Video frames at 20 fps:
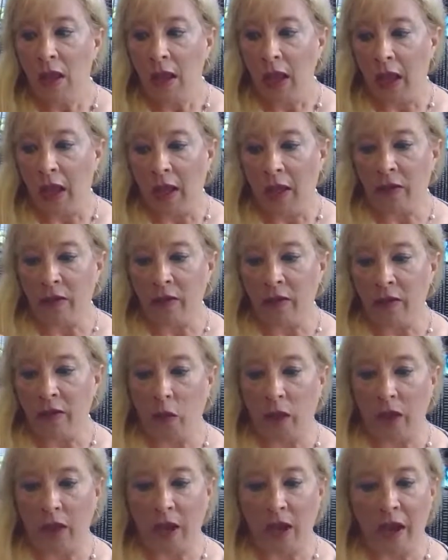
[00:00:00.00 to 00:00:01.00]
And
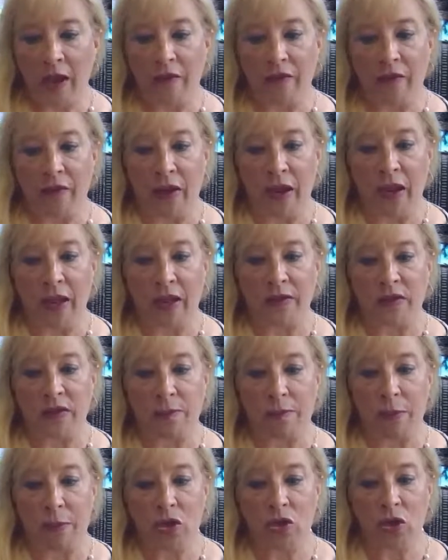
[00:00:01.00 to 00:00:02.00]
we have a
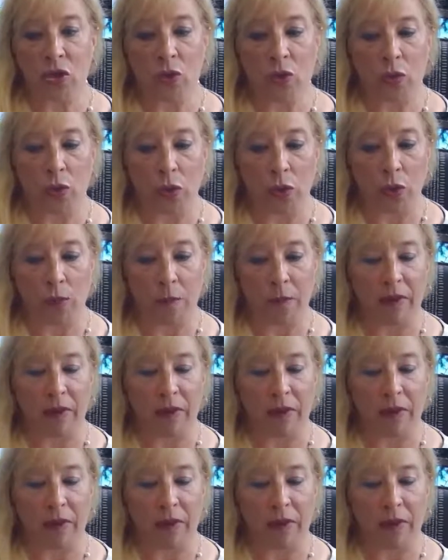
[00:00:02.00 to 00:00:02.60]
special group,